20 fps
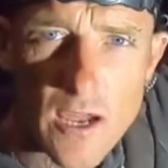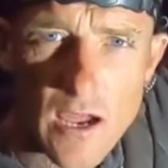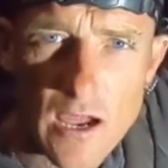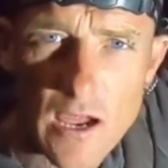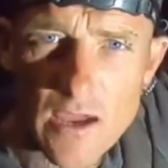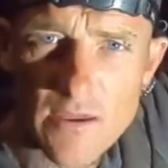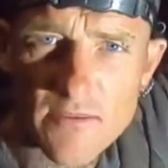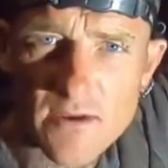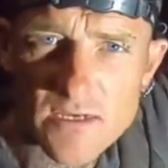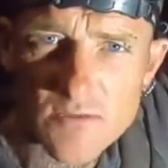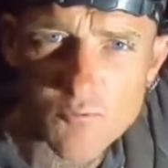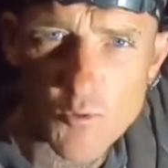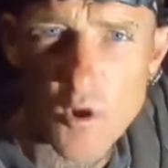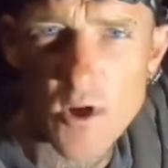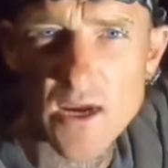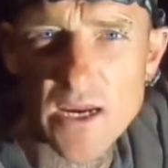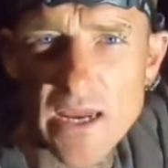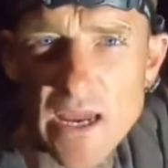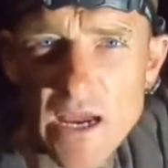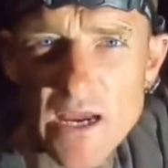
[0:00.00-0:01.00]
That's
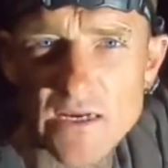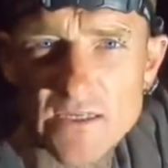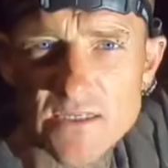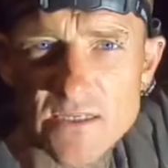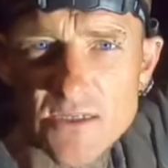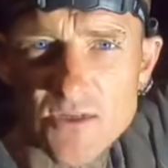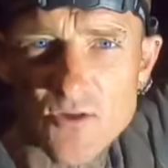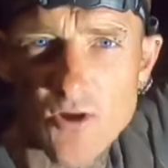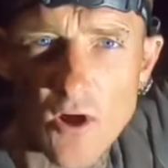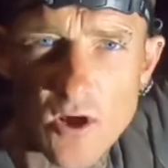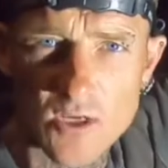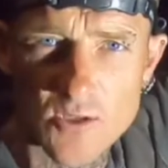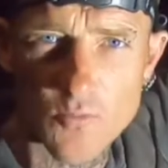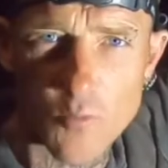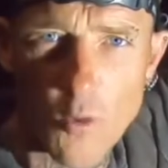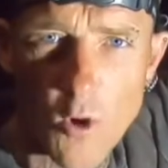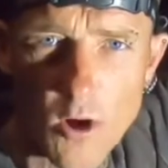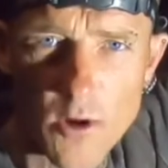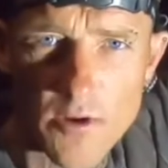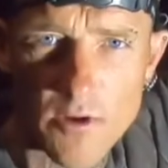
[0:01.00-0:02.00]
why I cast the size
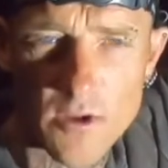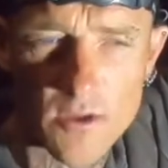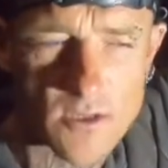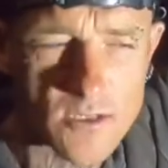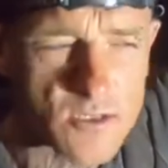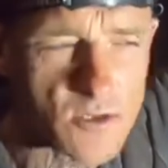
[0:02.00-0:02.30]
1.